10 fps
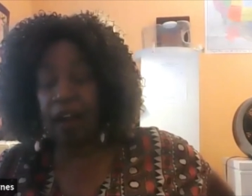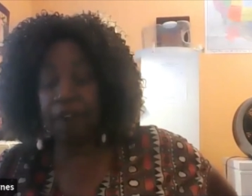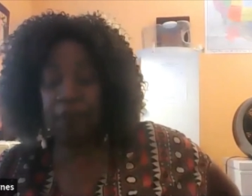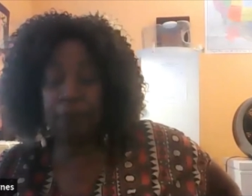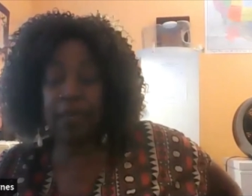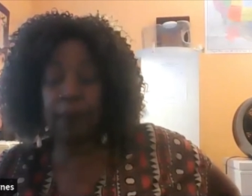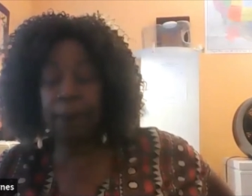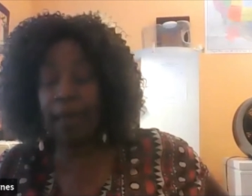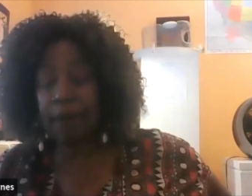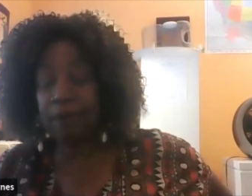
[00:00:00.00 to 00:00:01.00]
offered me a
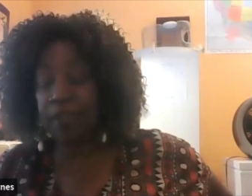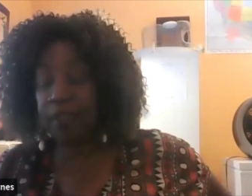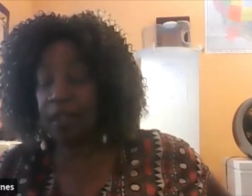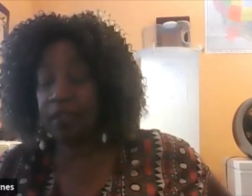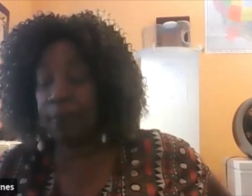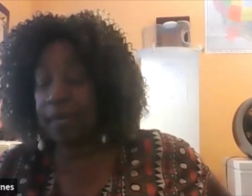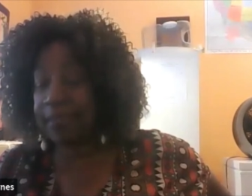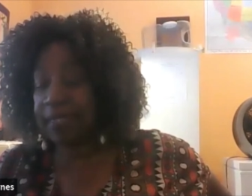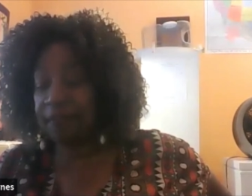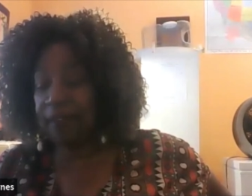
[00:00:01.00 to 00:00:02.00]
pamphlet on
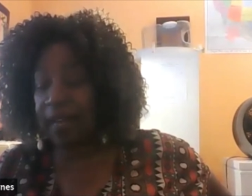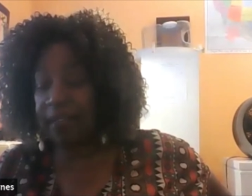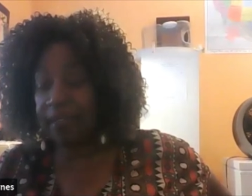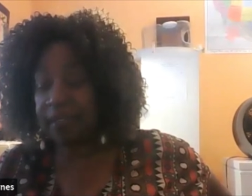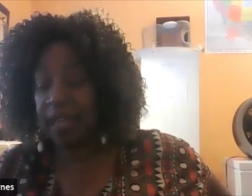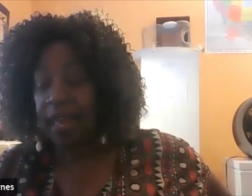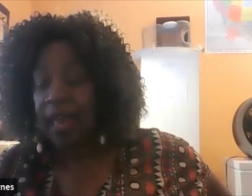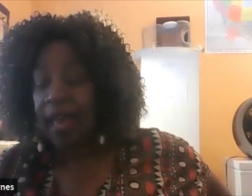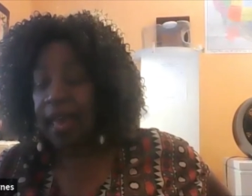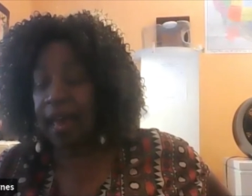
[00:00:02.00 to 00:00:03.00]
domestic violence
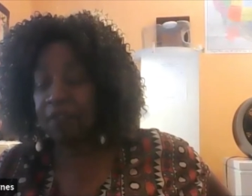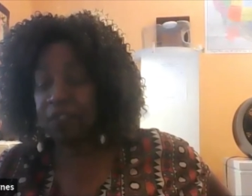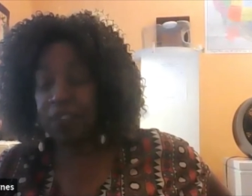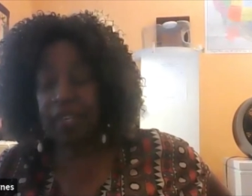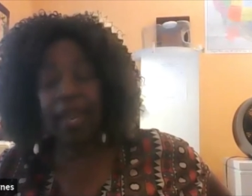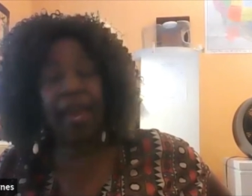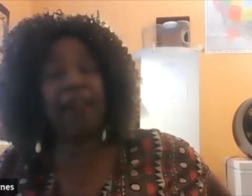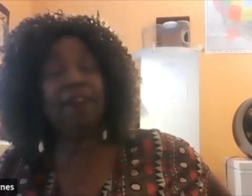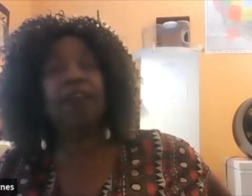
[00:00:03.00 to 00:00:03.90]
after he had